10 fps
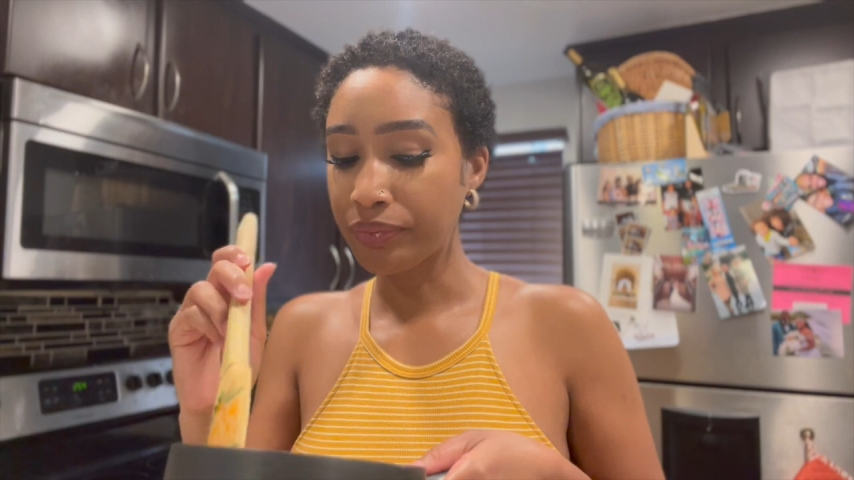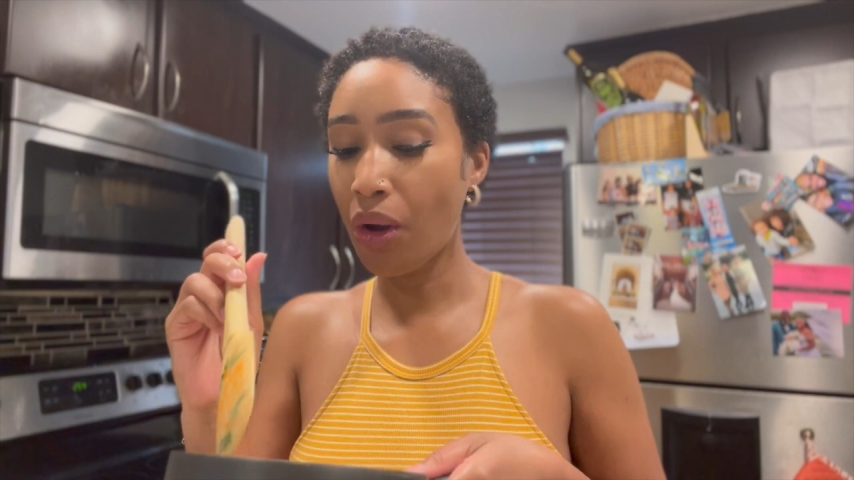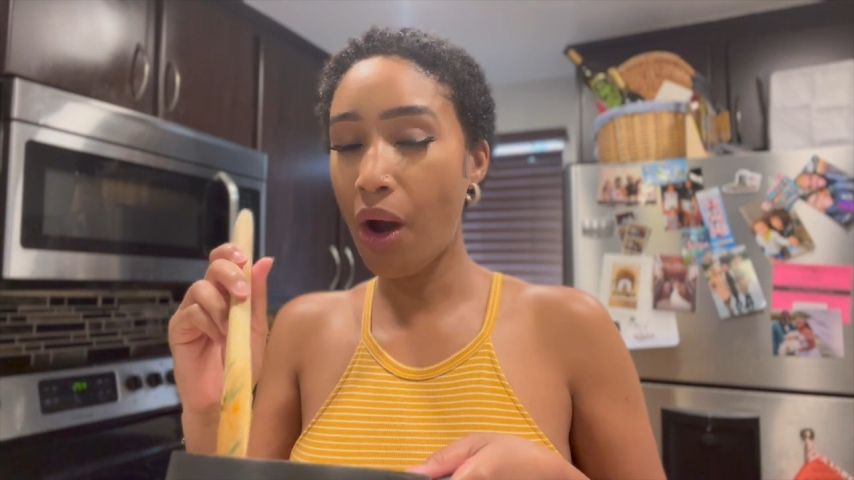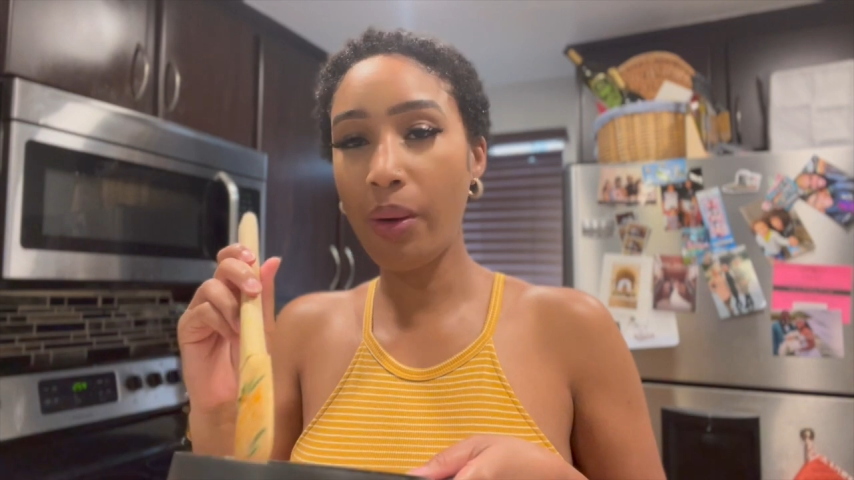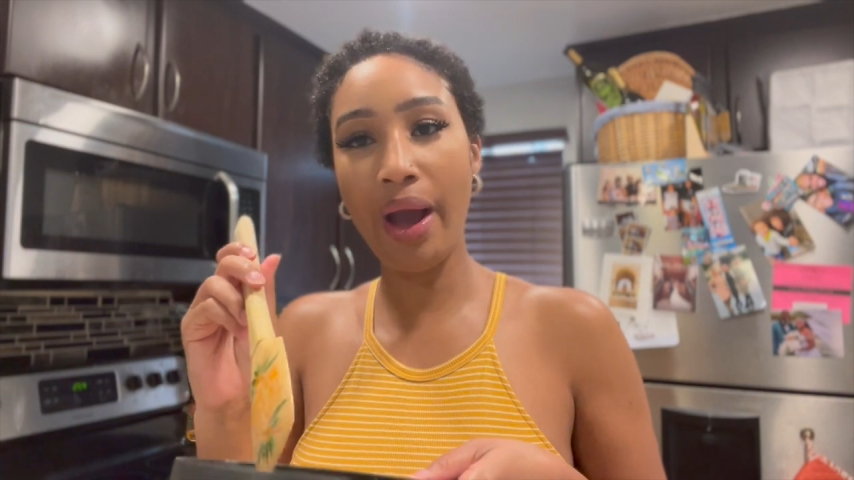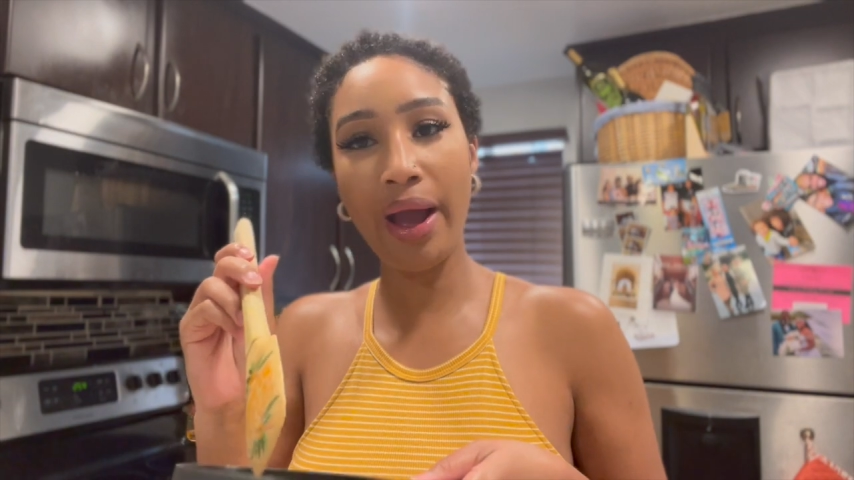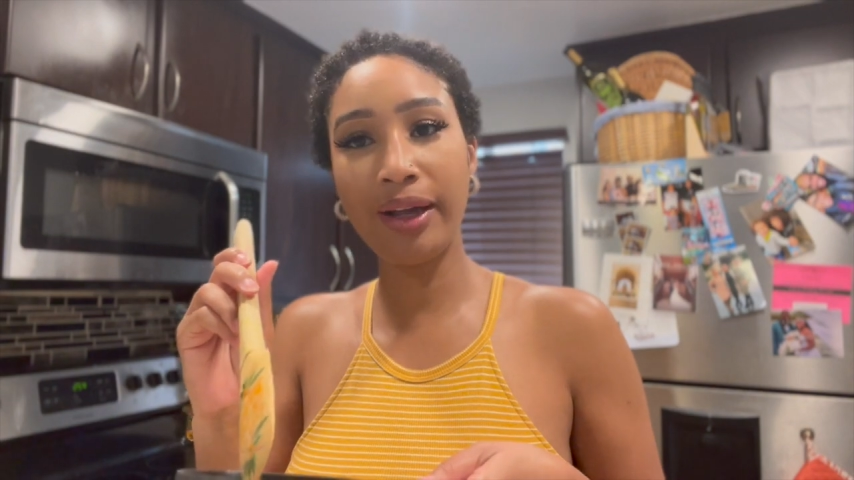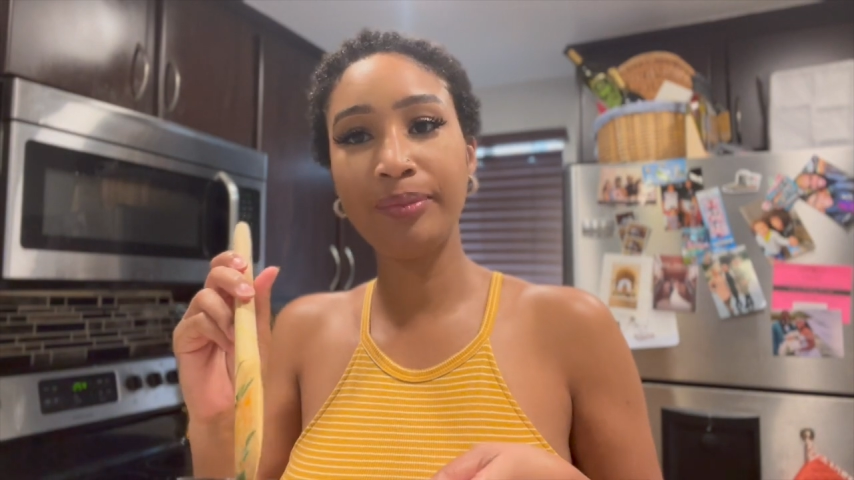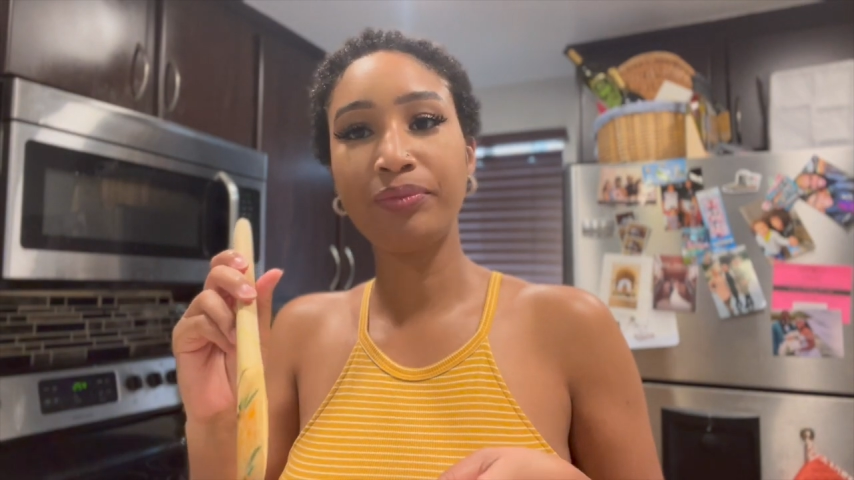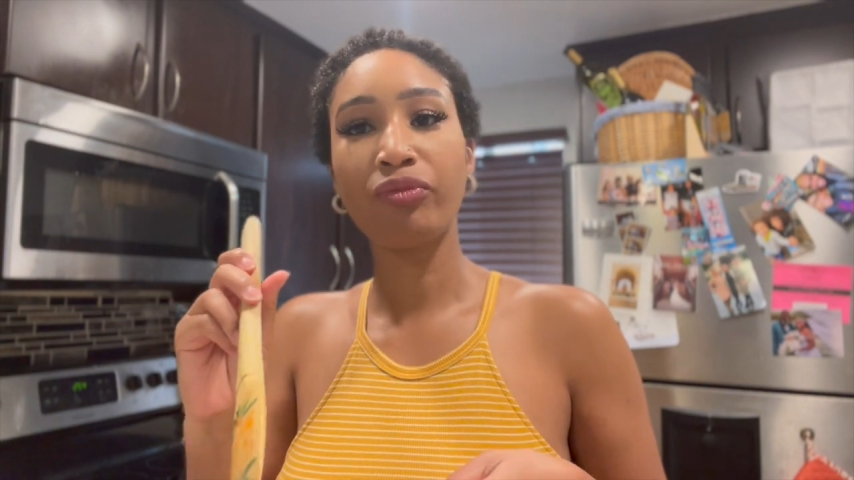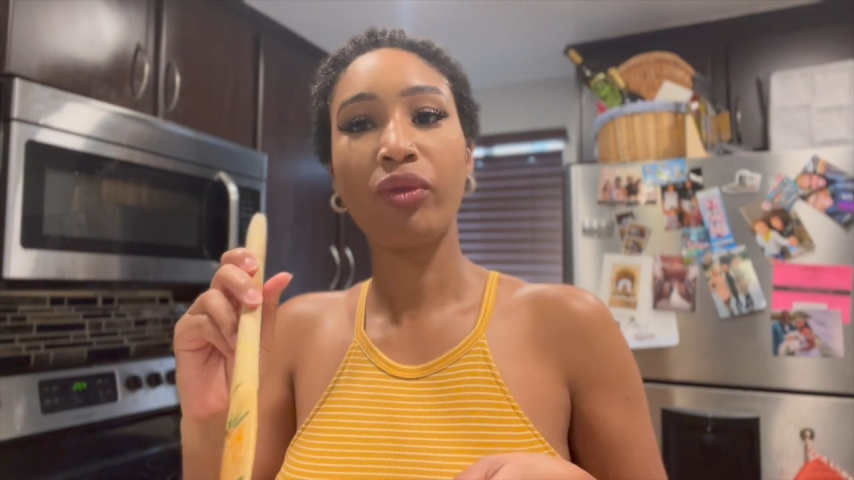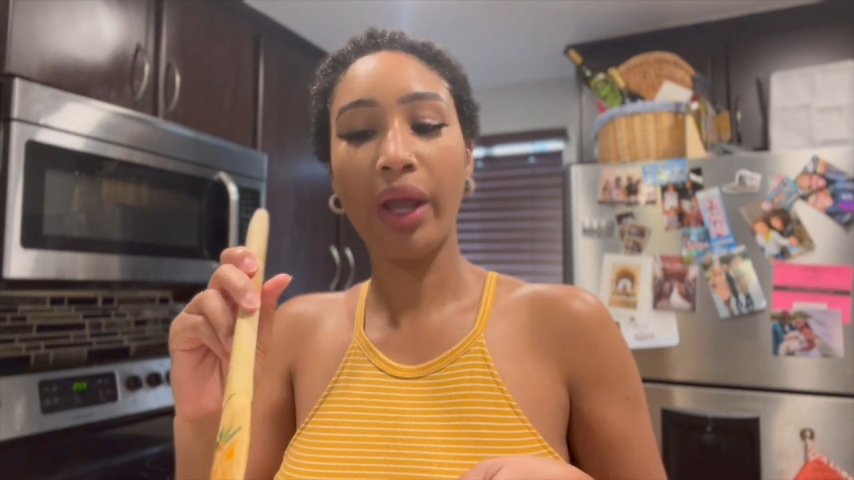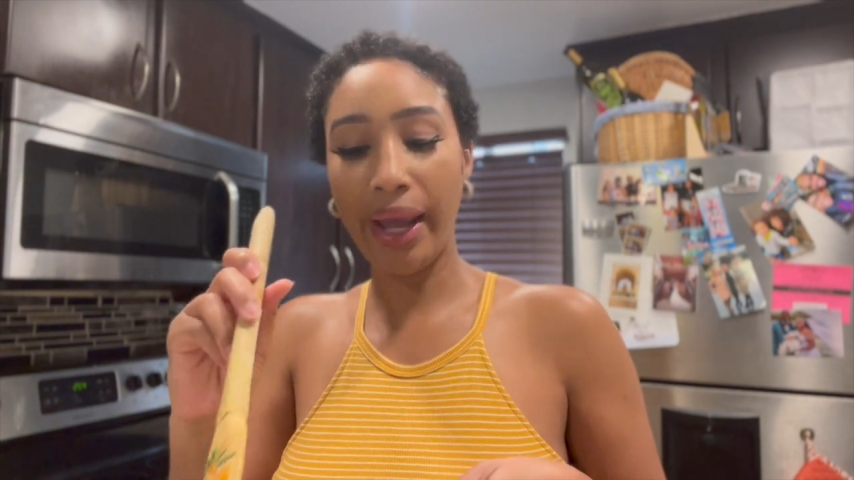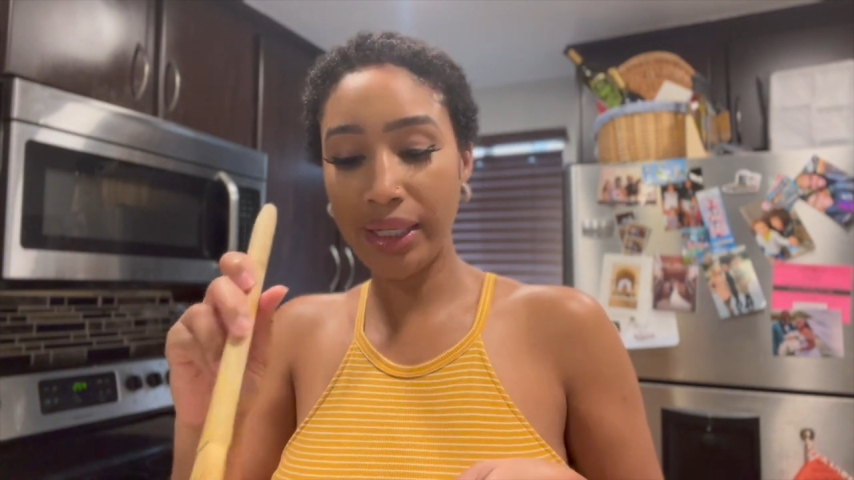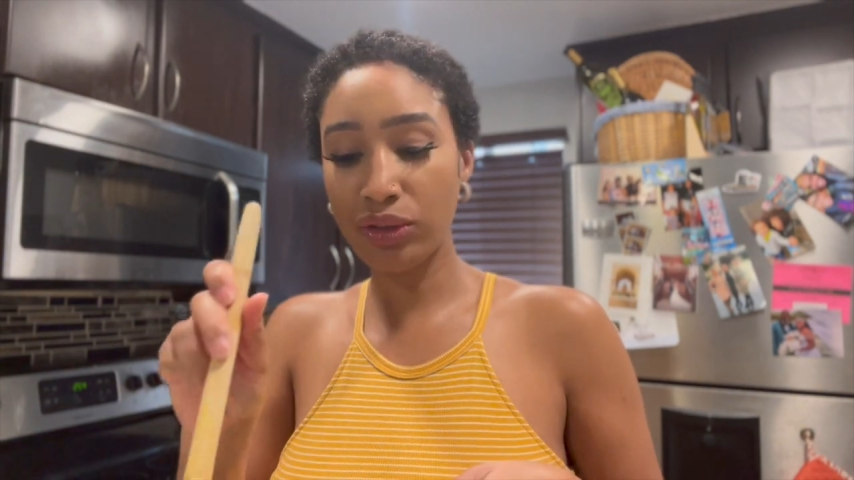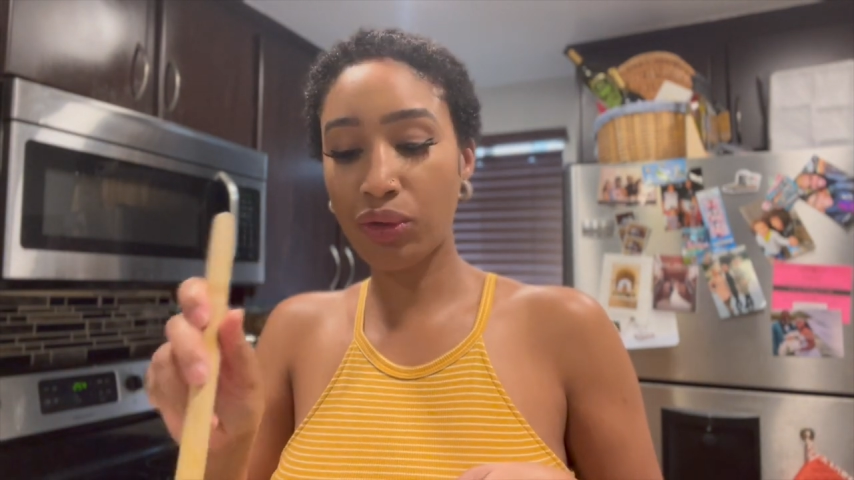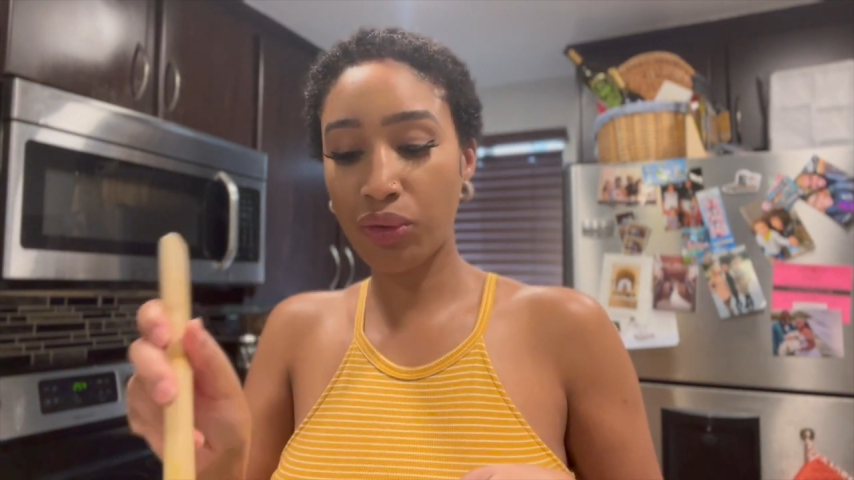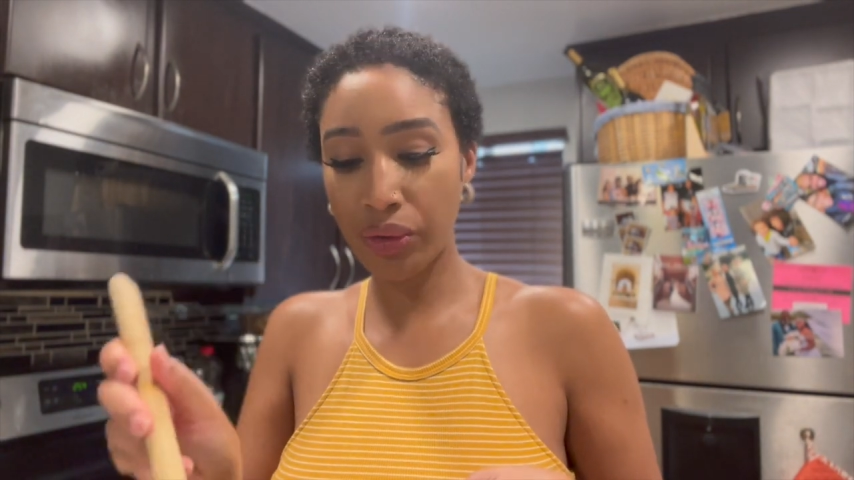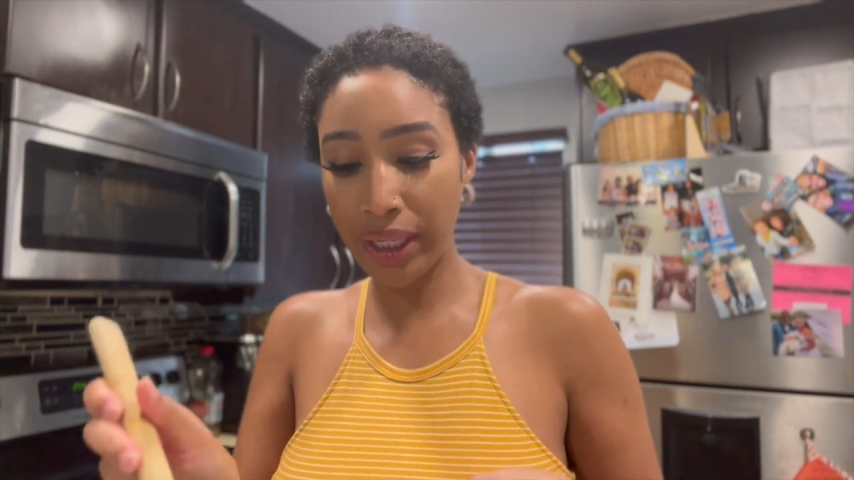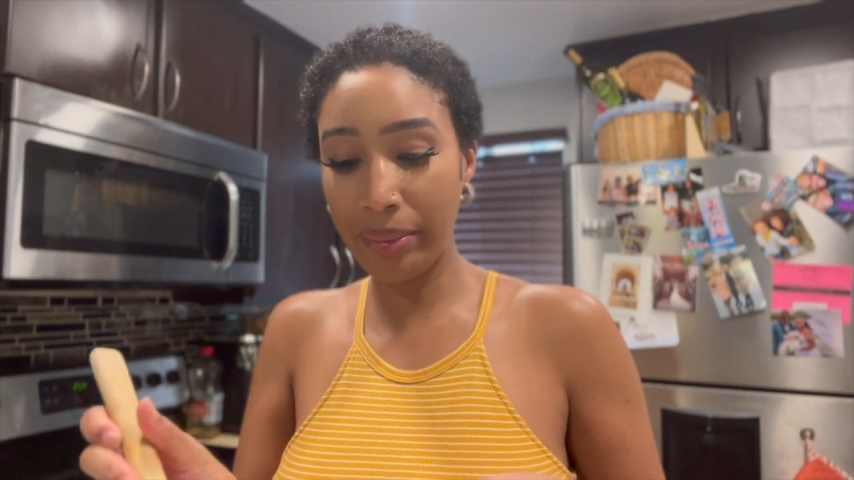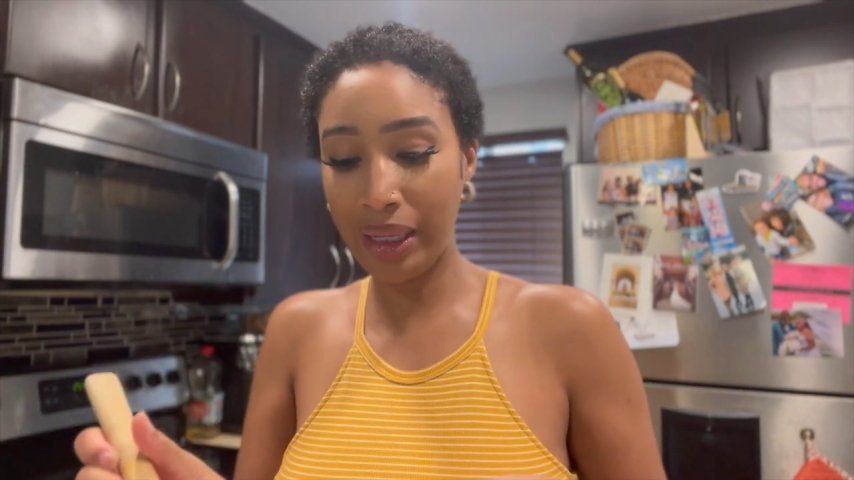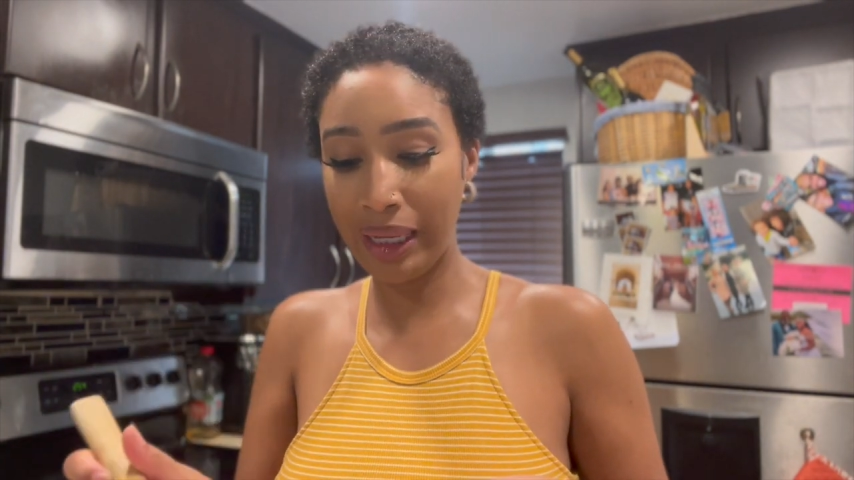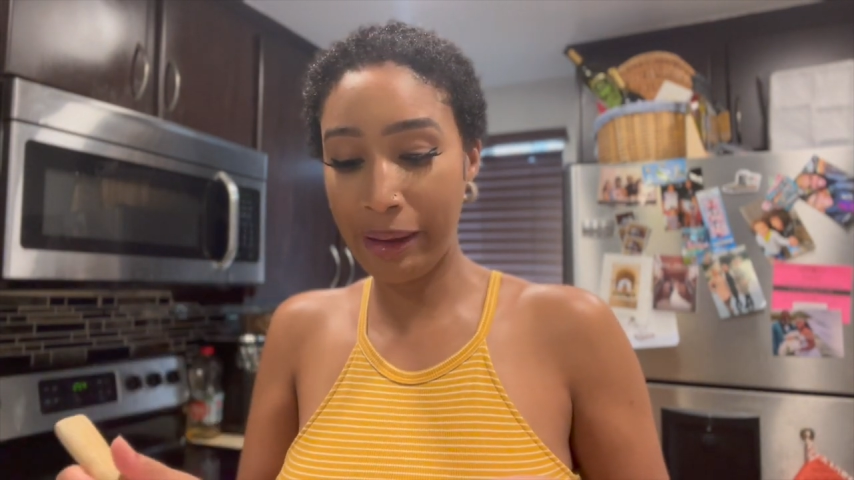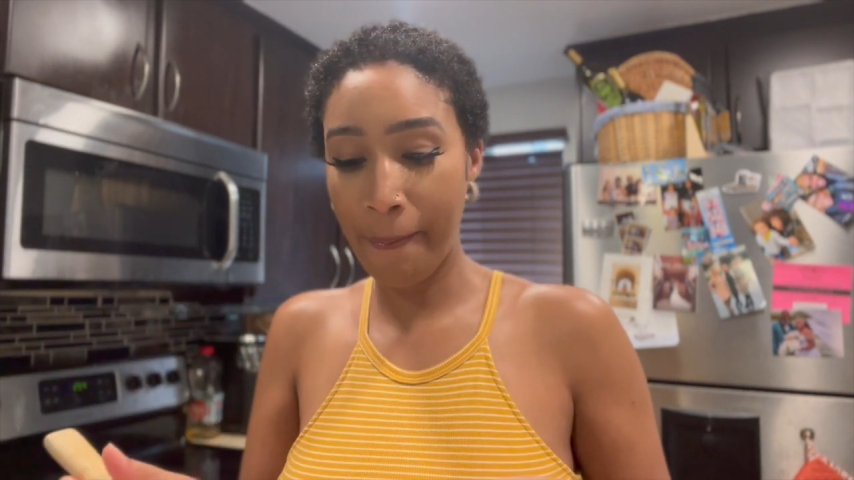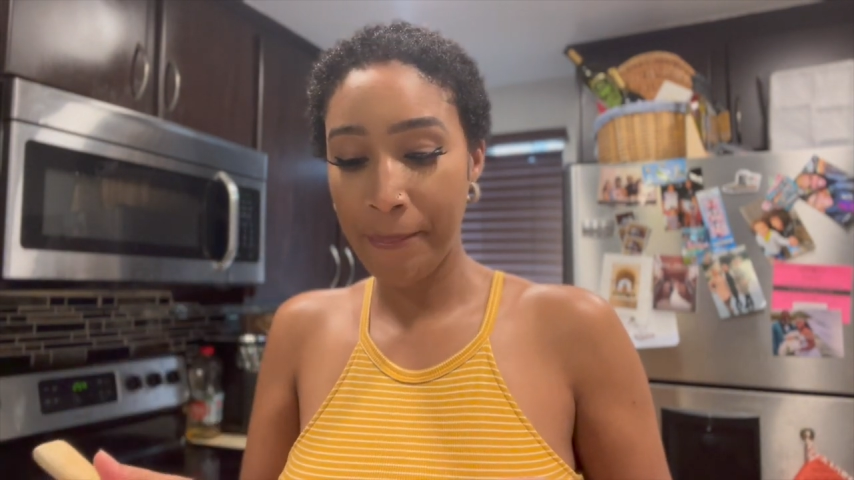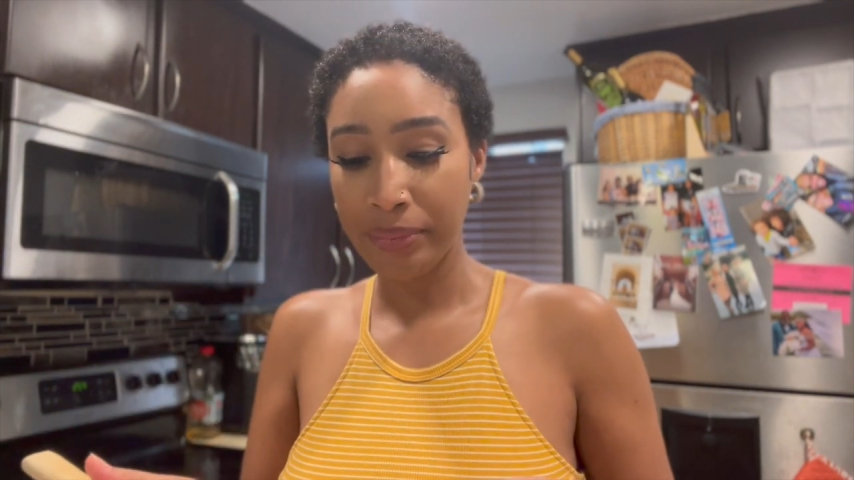Okay, it's creamy.